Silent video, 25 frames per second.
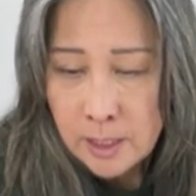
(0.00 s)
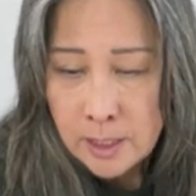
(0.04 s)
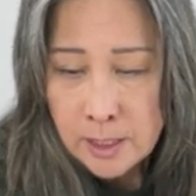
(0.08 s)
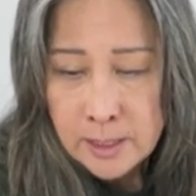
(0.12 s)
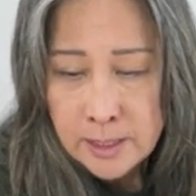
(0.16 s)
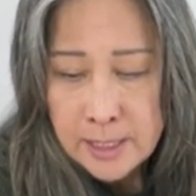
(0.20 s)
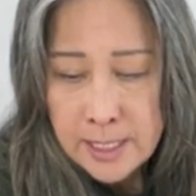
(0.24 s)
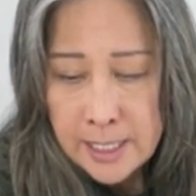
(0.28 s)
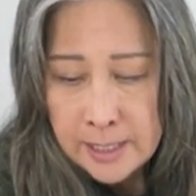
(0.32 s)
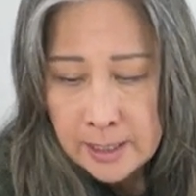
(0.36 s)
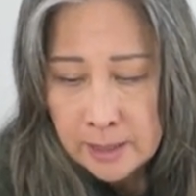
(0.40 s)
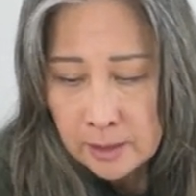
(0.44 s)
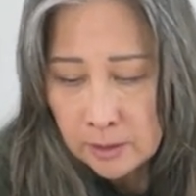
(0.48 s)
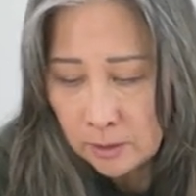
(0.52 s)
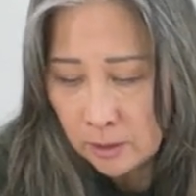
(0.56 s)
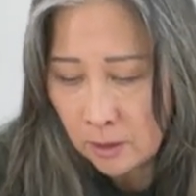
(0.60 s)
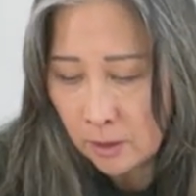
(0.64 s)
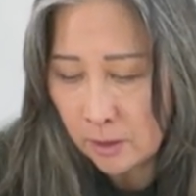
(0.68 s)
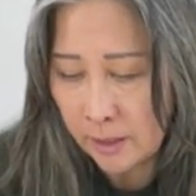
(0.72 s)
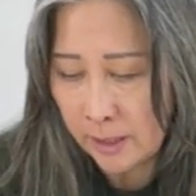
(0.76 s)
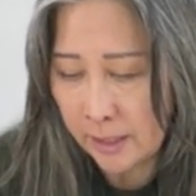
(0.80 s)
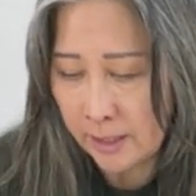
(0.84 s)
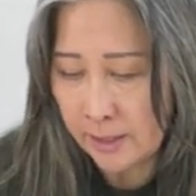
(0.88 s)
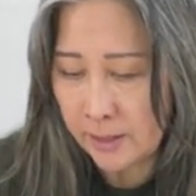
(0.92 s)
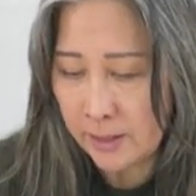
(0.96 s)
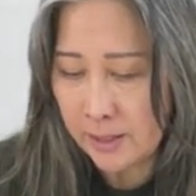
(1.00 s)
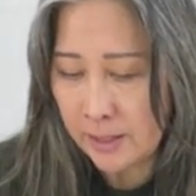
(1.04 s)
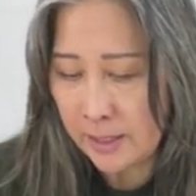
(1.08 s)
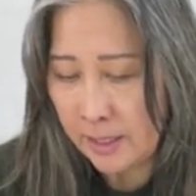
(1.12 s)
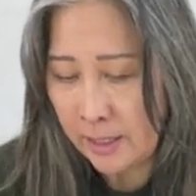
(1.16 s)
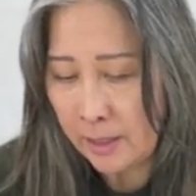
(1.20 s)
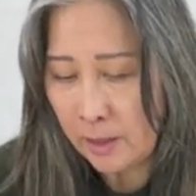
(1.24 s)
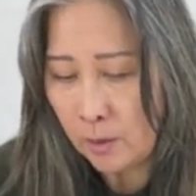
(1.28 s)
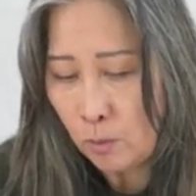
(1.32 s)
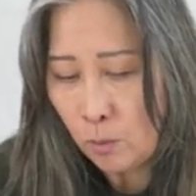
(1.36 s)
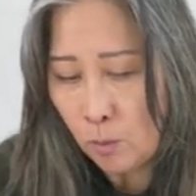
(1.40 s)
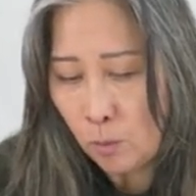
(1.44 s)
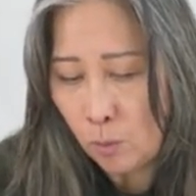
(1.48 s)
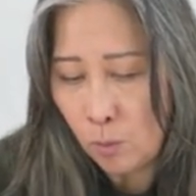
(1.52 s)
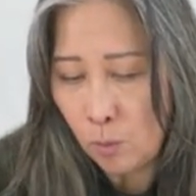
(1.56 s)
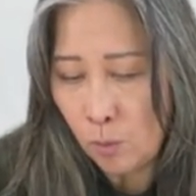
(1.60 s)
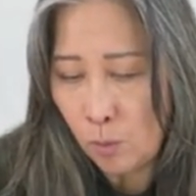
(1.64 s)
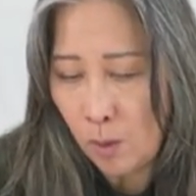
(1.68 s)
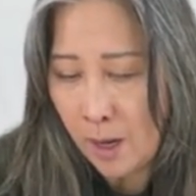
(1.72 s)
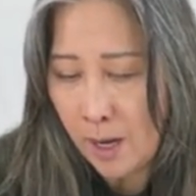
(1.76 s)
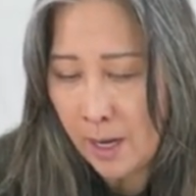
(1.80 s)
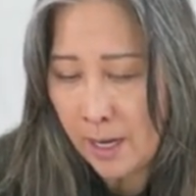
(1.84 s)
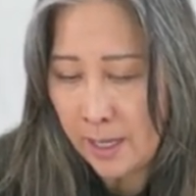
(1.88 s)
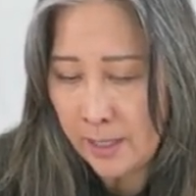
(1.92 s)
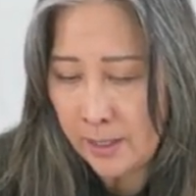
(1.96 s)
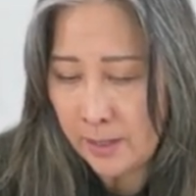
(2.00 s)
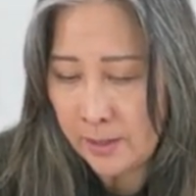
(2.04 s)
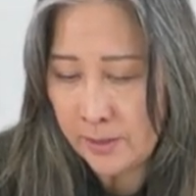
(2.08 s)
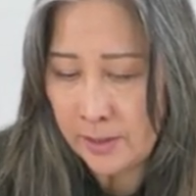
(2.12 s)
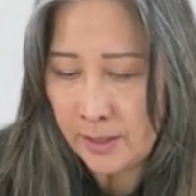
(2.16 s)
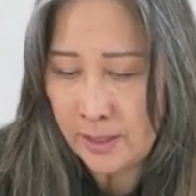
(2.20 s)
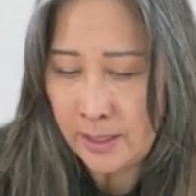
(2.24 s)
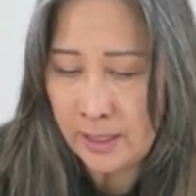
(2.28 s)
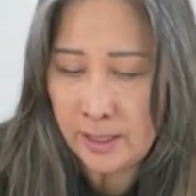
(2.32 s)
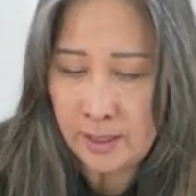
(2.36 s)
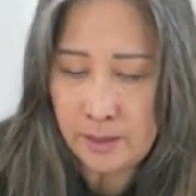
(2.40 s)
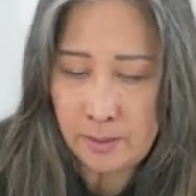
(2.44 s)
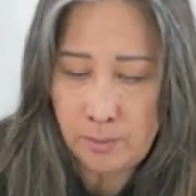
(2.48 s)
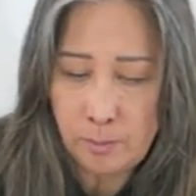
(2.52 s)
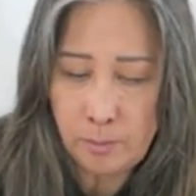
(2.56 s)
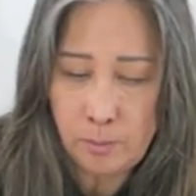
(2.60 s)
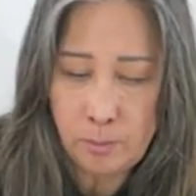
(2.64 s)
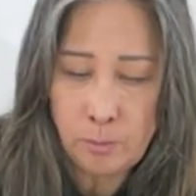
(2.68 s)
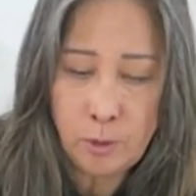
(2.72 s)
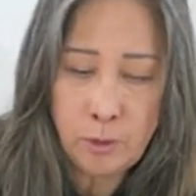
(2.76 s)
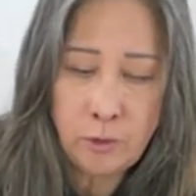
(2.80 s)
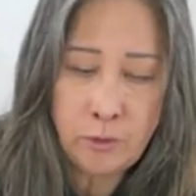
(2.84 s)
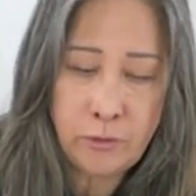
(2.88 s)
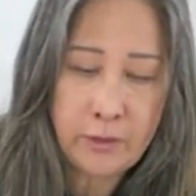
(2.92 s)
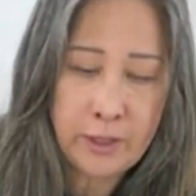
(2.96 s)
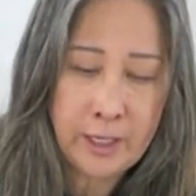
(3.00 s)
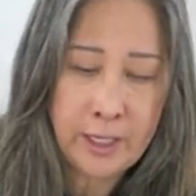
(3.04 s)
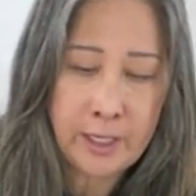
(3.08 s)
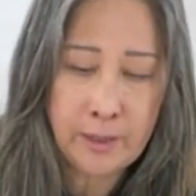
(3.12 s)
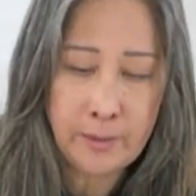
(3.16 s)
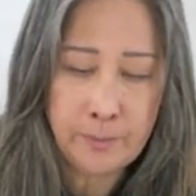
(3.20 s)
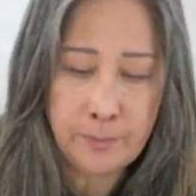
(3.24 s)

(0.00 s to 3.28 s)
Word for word: take a look and see why isn't it moving.